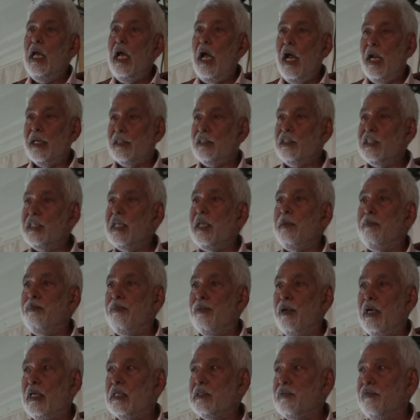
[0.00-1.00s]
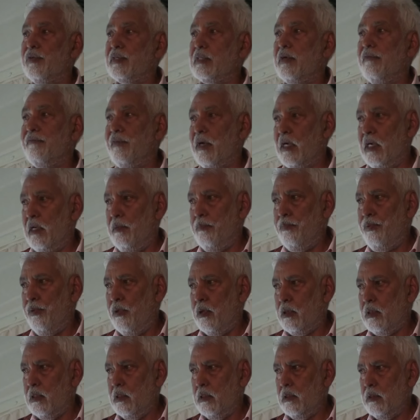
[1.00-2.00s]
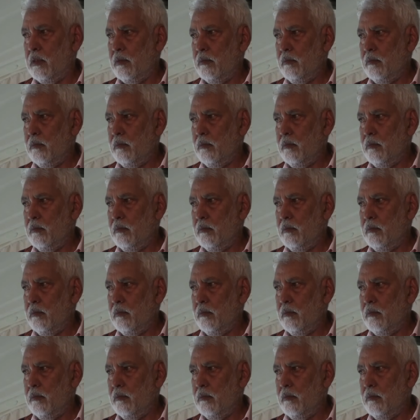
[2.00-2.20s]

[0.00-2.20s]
had three points which are very important.